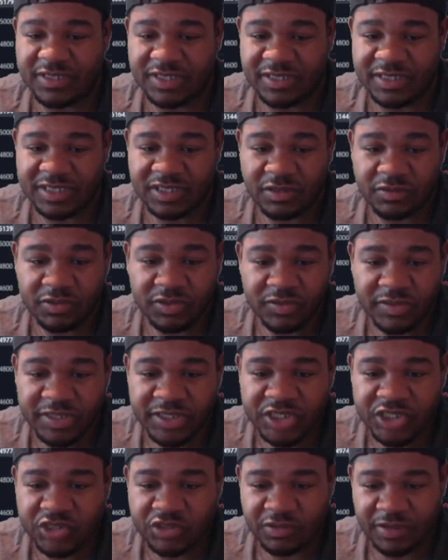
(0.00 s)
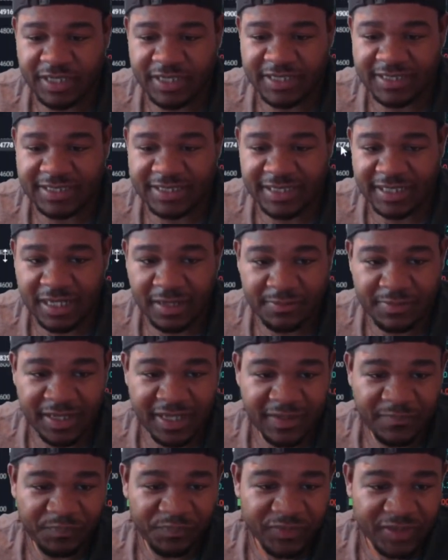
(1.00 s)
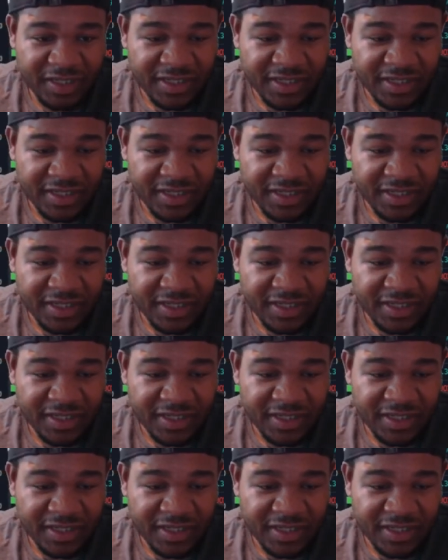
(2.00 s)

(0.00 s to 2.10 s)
So let's go through these trades that I made.